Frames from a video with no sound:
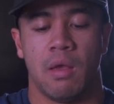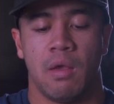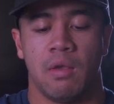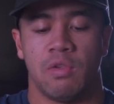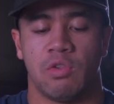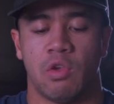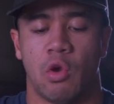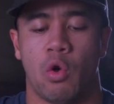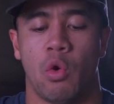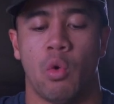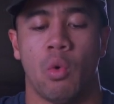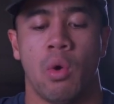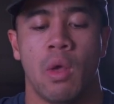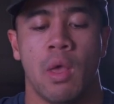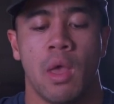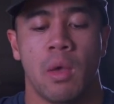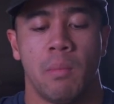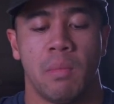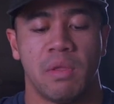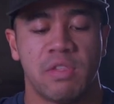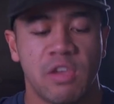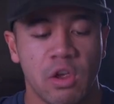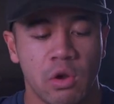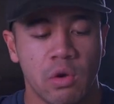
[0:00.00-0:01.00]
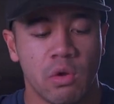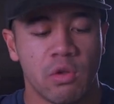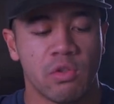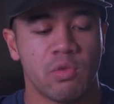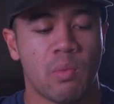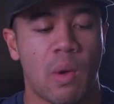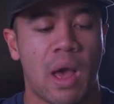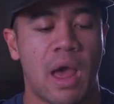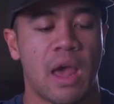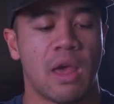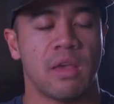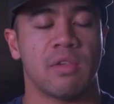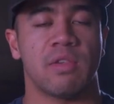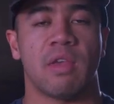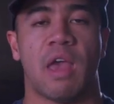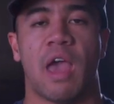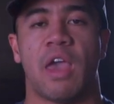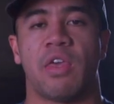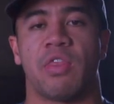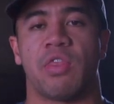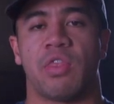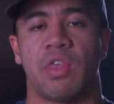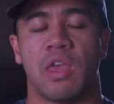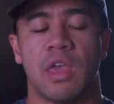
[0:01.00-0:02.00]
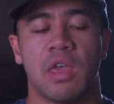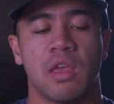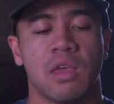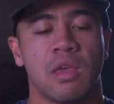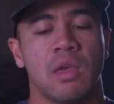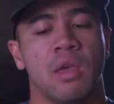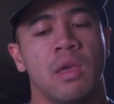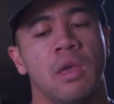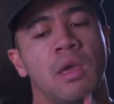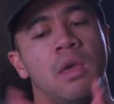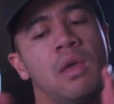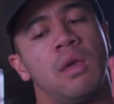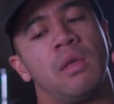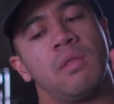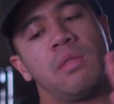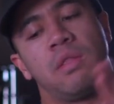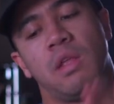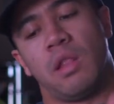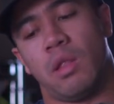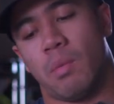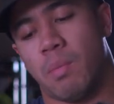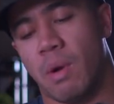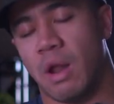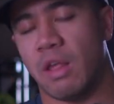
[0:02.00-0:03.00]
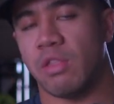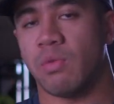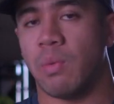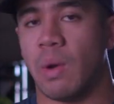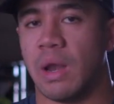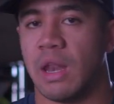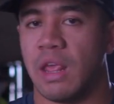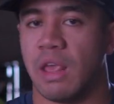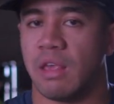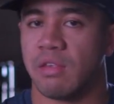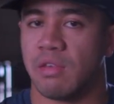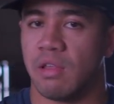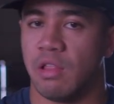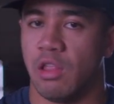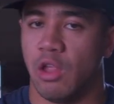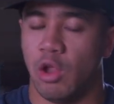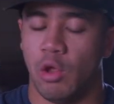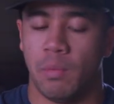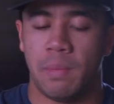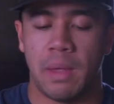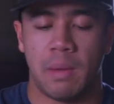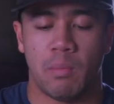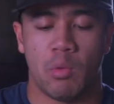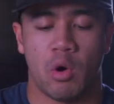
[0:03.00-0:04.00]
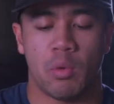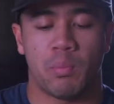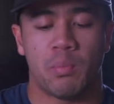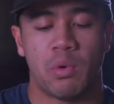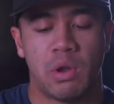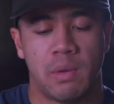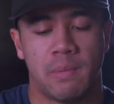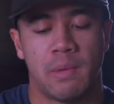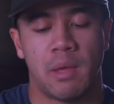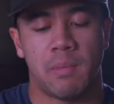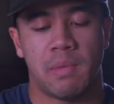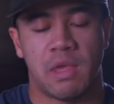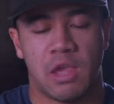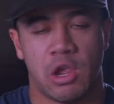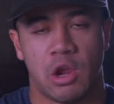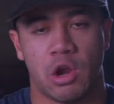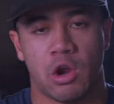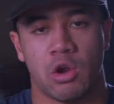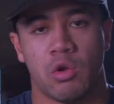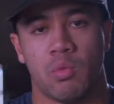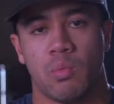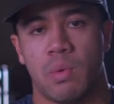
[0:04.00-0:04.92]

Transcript: So materials wise, I think the Lebron 20 is a little bit more premium here.